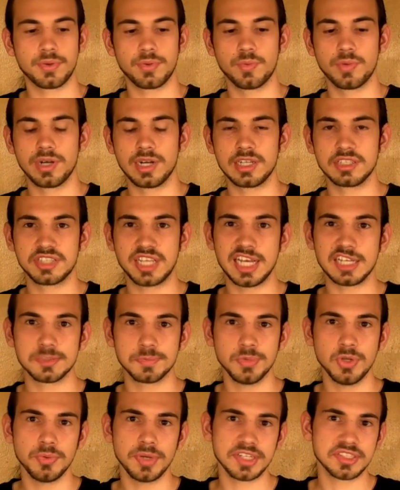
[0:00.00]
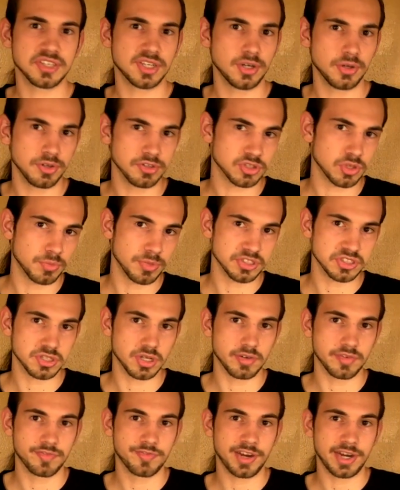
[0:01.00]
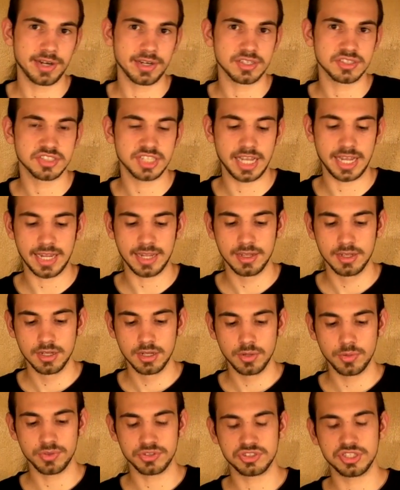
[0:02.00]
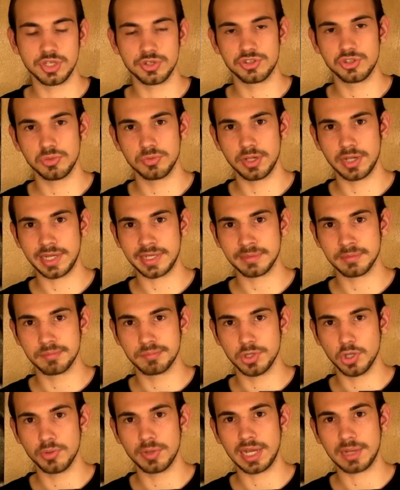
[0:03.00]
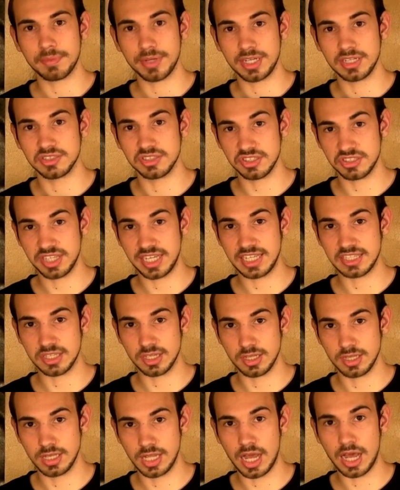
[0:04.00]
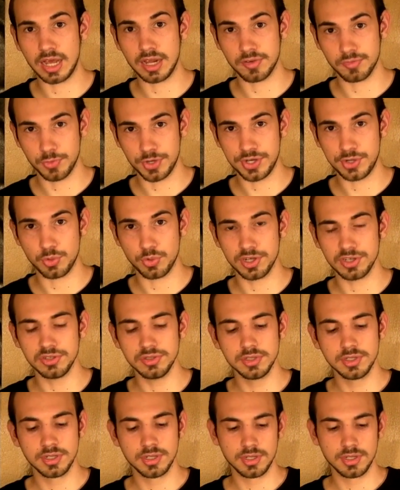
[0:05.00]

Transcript: Whereas gas blowbacks, I know, is almost unfair to say with CO2 blowback because this thing has a lot of recoil.